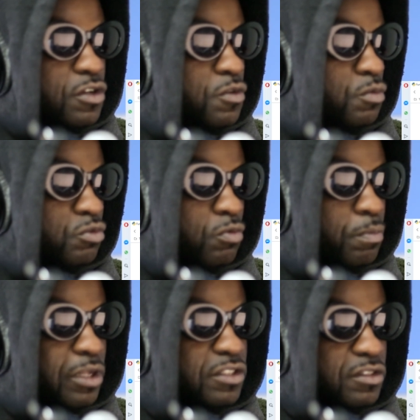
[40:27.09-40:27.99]
We'll replace
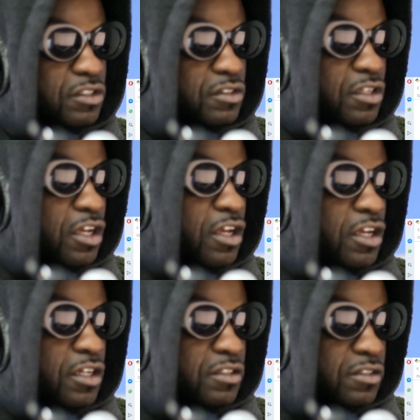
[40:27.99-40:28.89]
this because
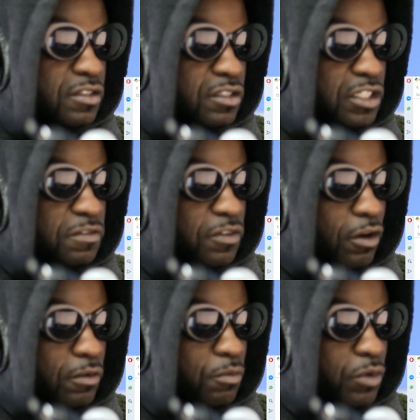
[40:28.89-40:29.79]
this is the default,
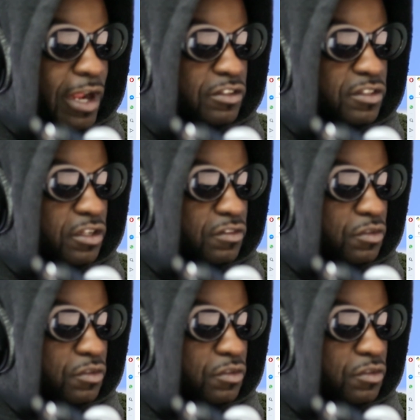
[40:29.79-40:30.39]
what I set it to.